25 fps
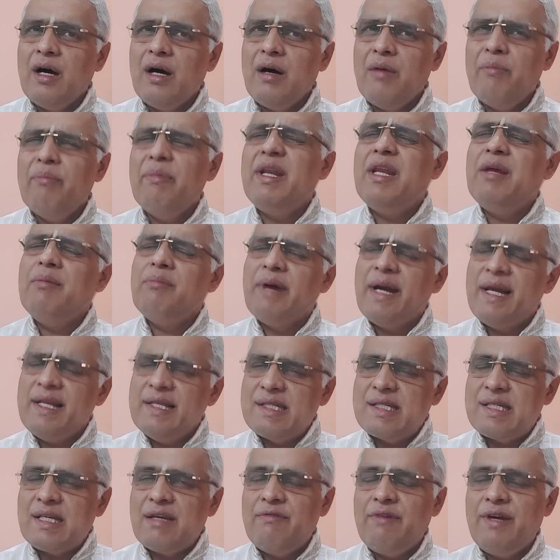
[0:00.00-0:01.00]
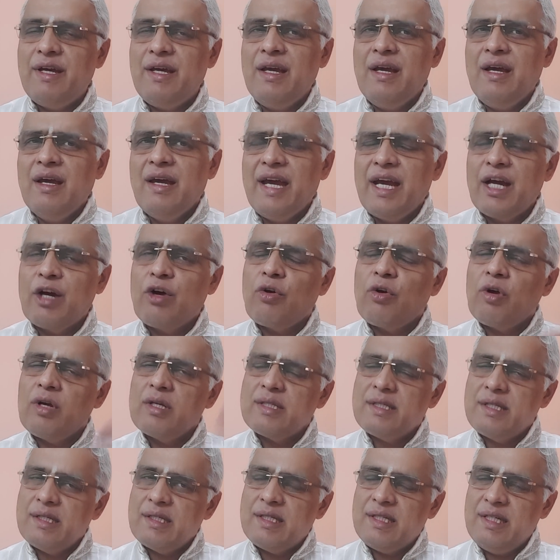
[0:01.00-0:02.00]
many miles away
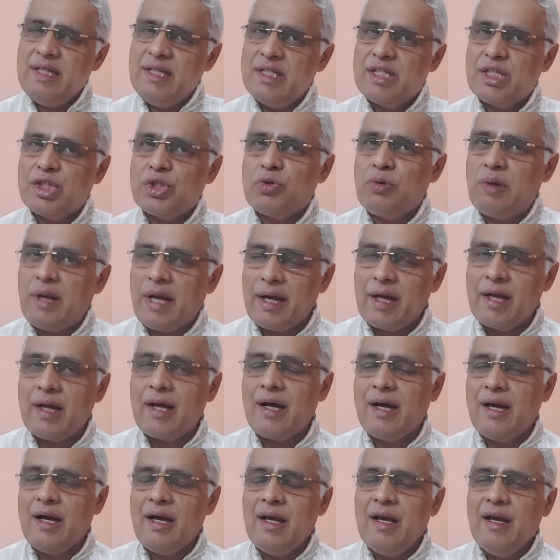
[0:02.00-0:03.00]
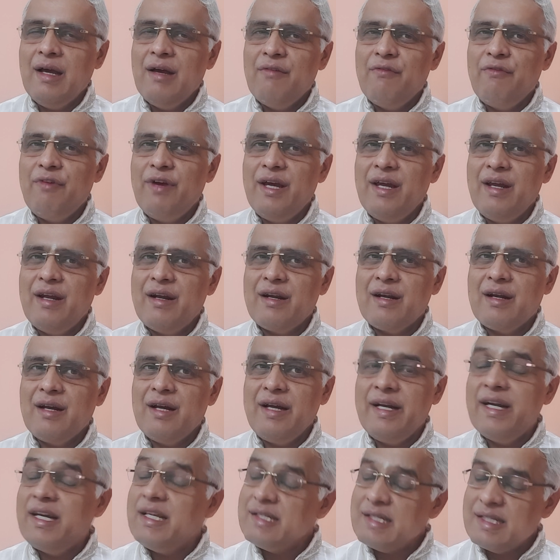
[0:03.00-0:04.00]
across the seas to Lanka, where
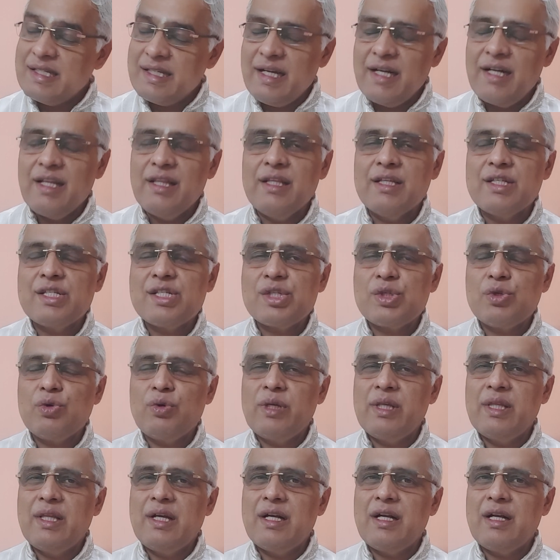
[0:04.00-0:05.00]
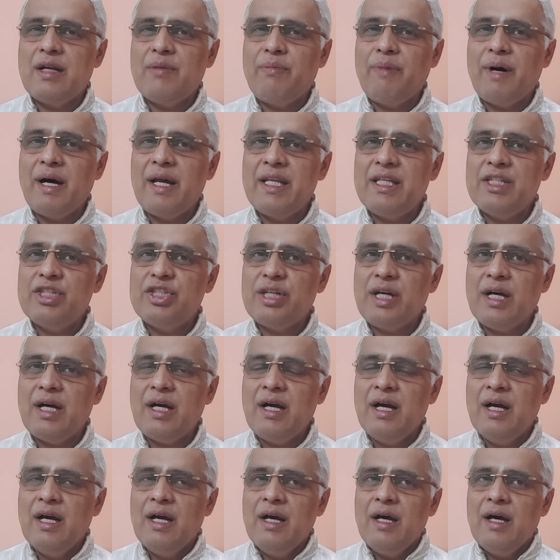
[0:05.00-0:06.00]
it is said in the story that
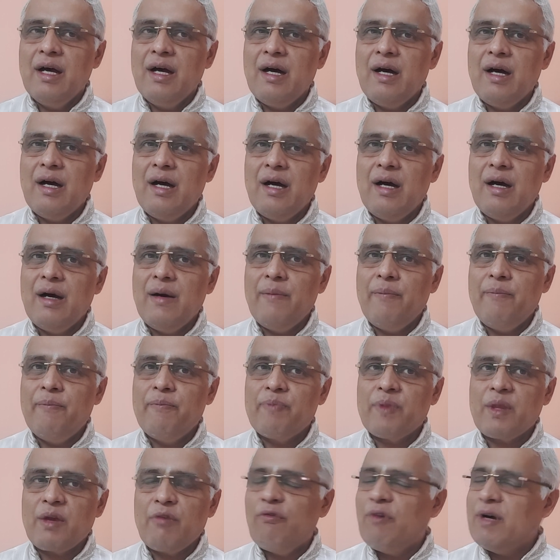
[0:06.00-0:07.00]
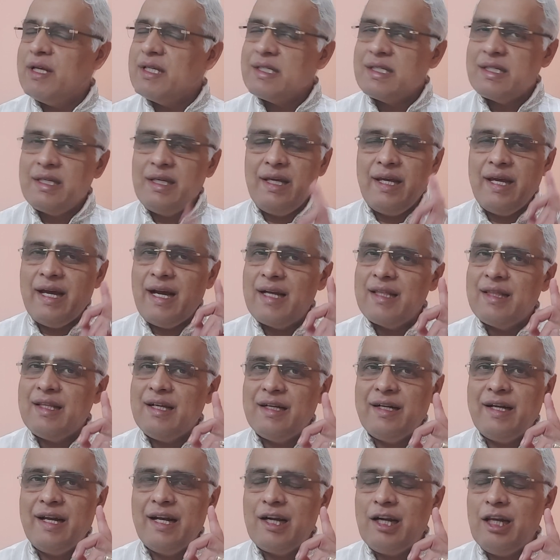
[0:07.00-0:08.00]
Maricha, once he had
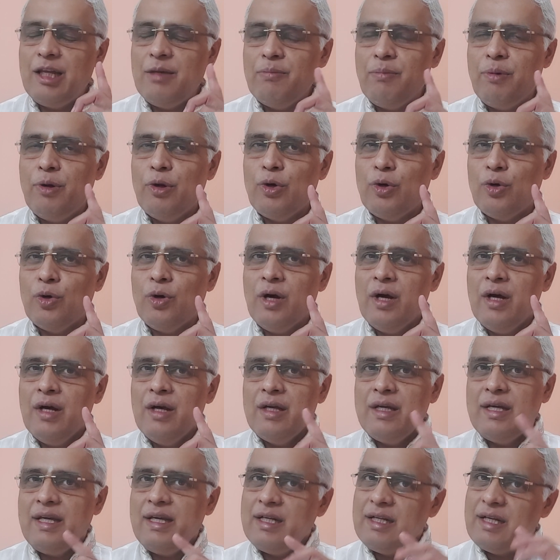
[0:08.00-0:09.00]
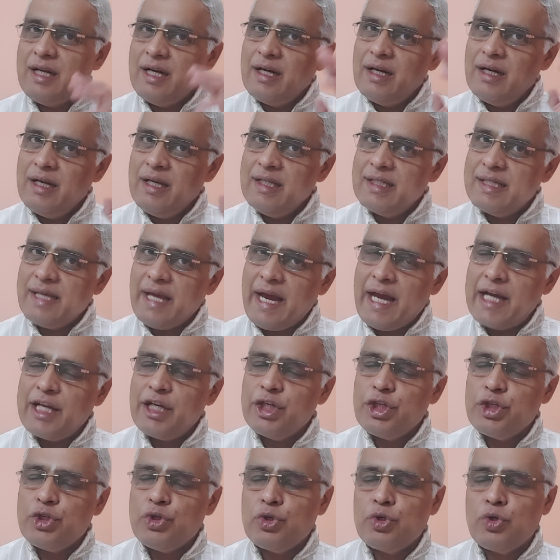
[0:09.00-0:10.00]
that deadly blow, he turned his
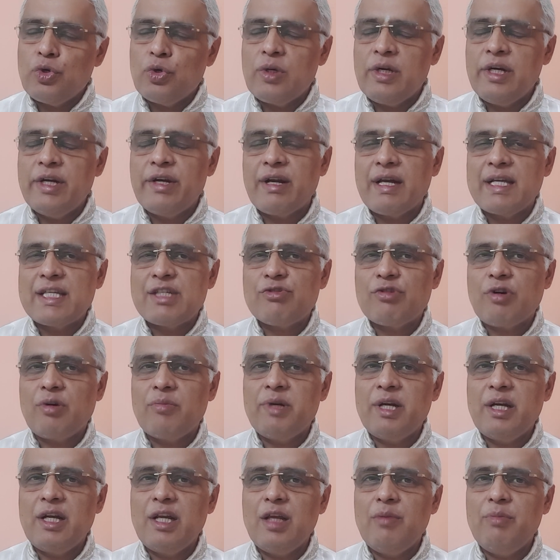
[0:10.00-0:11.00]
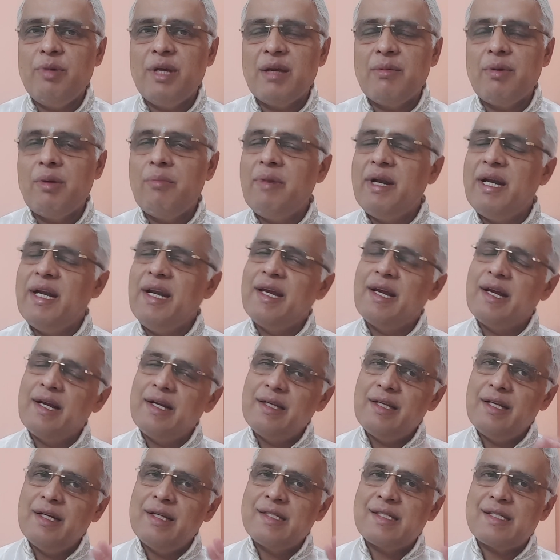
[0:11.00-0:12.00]
attitude totally transformed and he became a
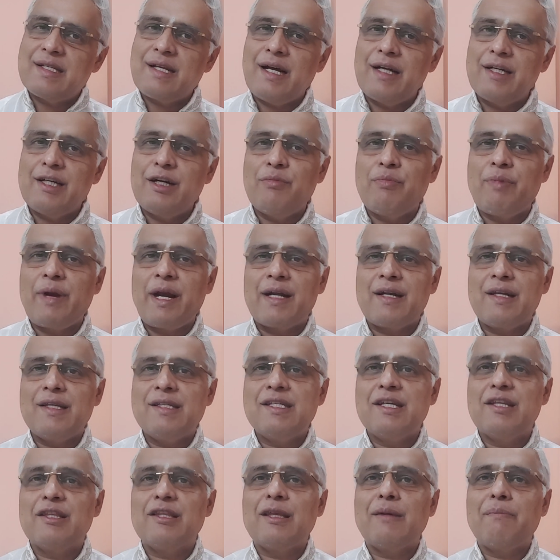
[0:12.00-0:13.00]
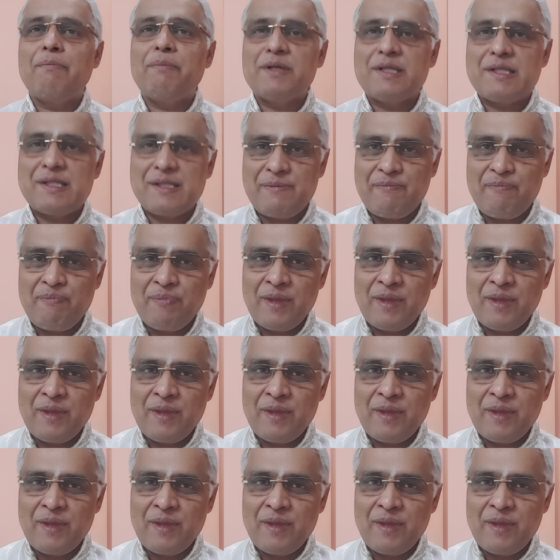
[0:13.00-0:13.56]
mendicant and started practicing tapas.